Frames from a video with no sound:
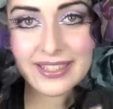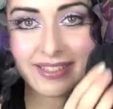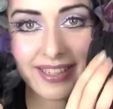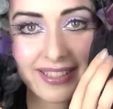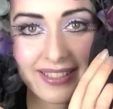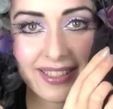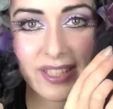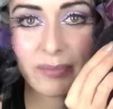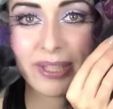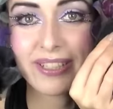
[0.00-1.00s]
and nesting
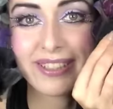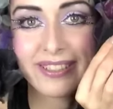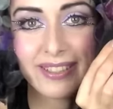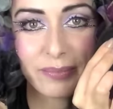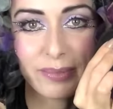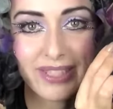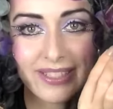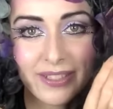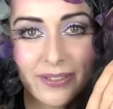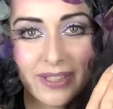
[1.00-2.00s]
in the middle is this
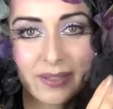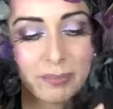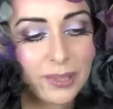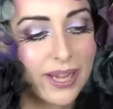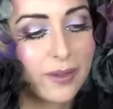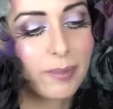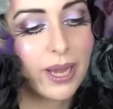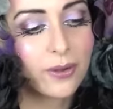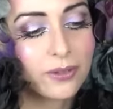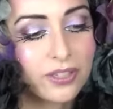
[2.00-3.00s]
mysterious black
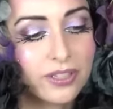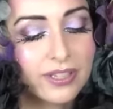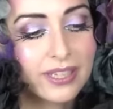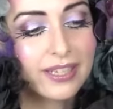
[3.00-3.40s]
pouch,